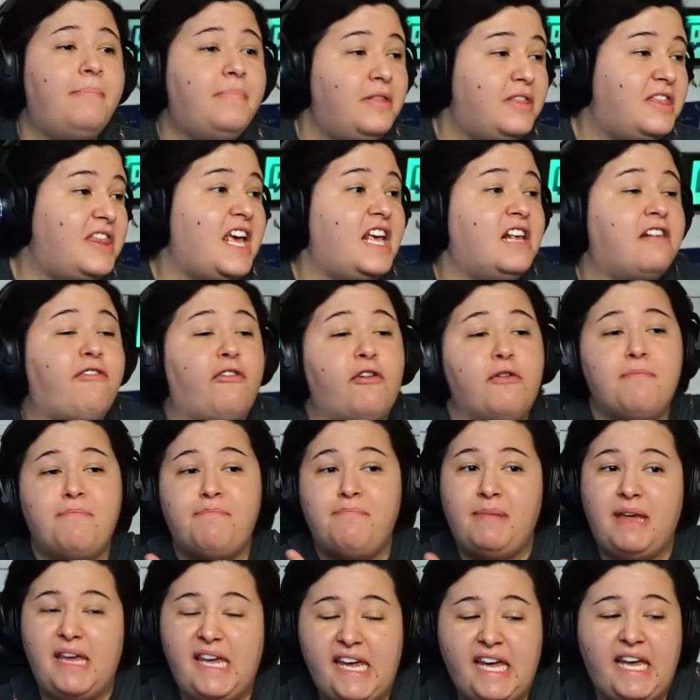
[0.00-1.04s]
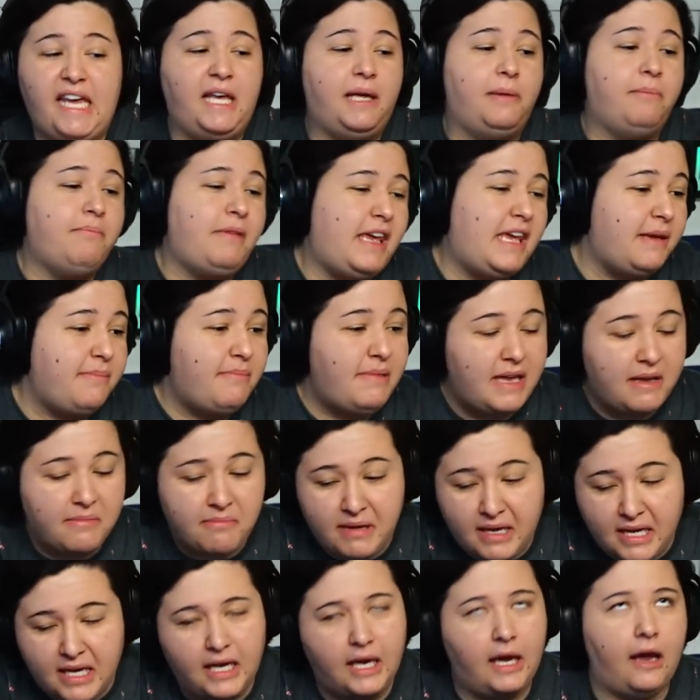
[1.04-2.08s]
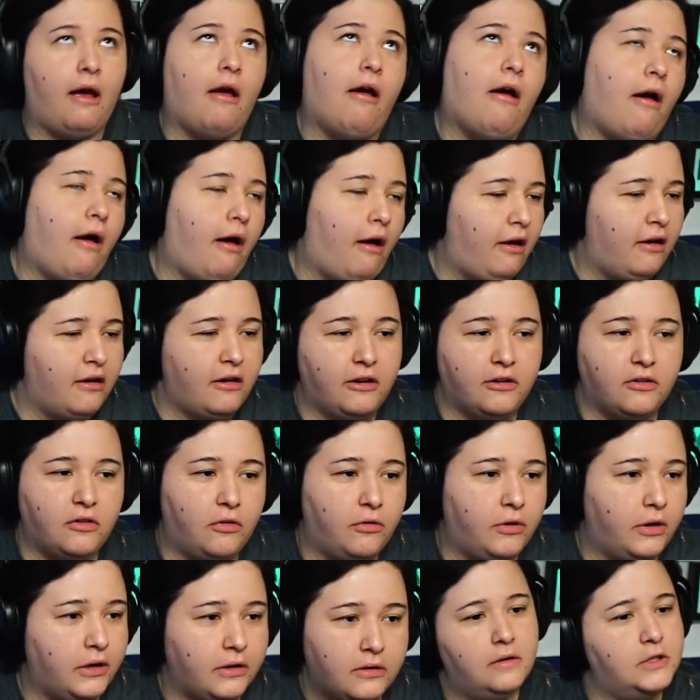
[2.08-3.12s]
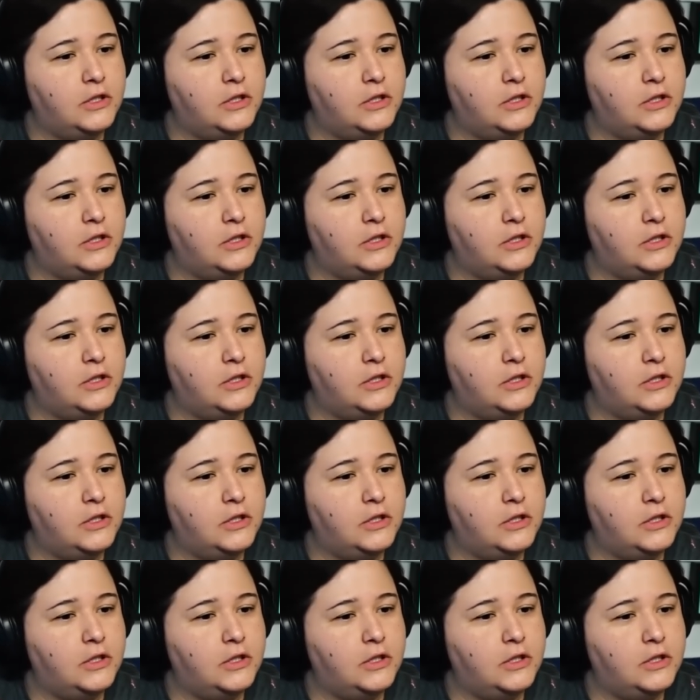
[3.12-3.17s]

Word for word: things for me, me, me, me. Ugh, good lord.